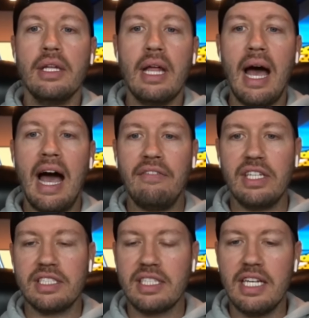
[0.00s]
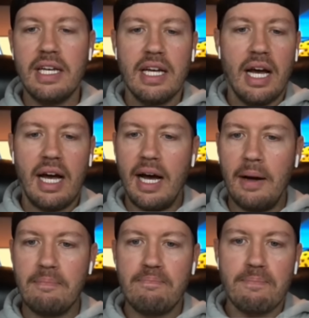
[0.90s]
Now, obviously,
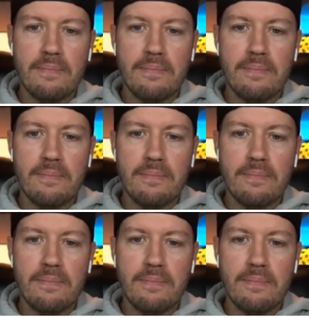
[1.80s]
um,